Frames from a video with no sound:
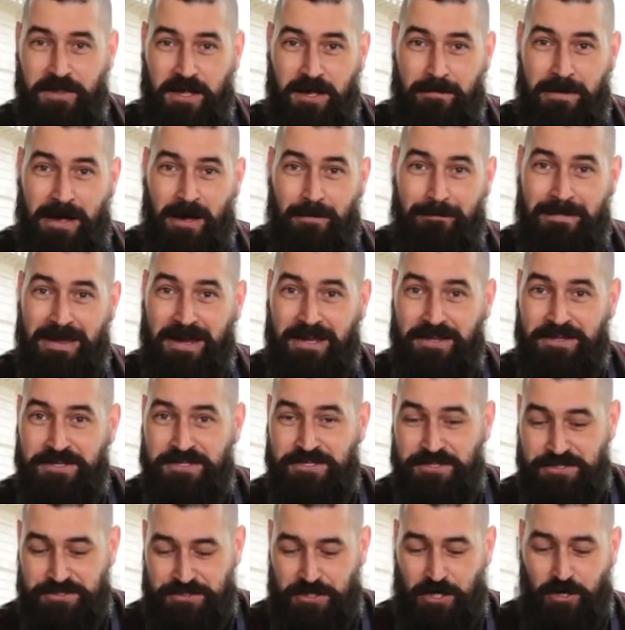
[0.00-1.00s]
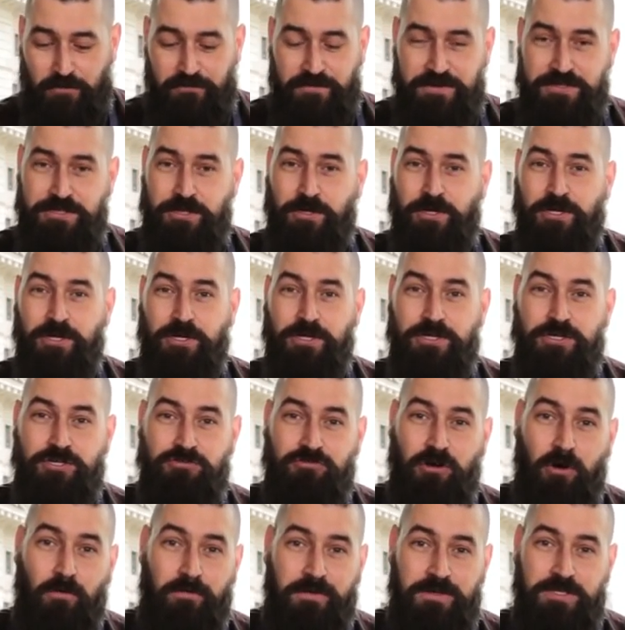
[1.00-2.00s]
thing about making this yourself is you can
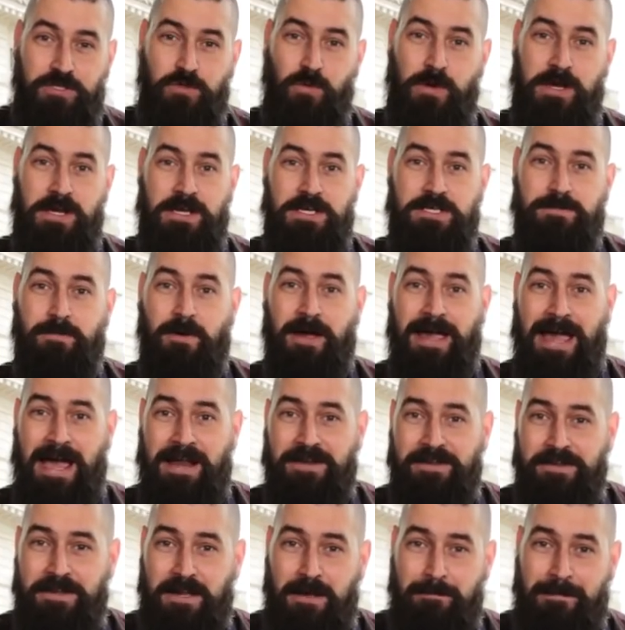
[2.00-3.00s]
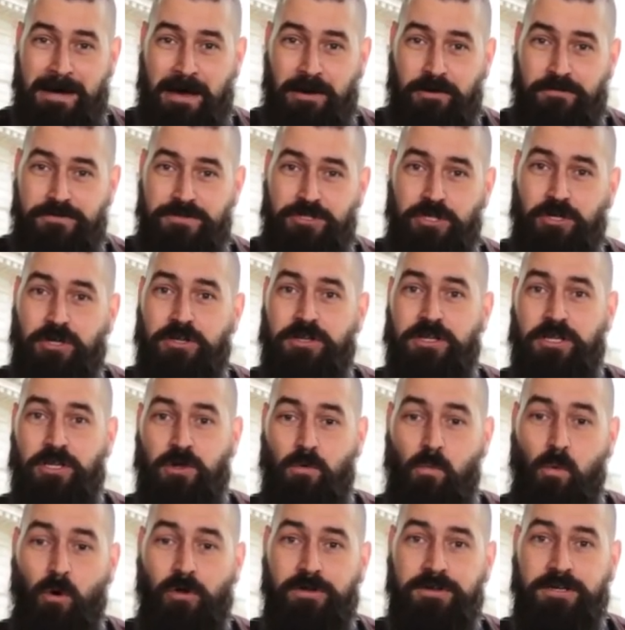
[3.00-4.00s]
control the sweetness by adding the amount of sugar that
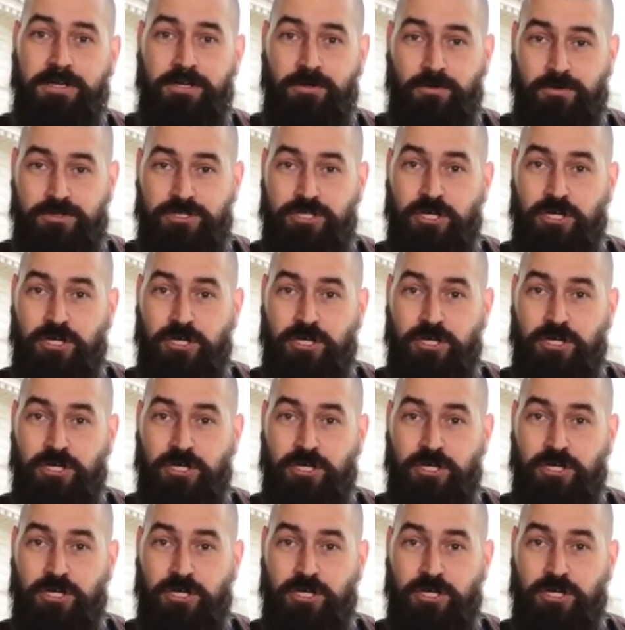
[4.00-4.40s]
you want in your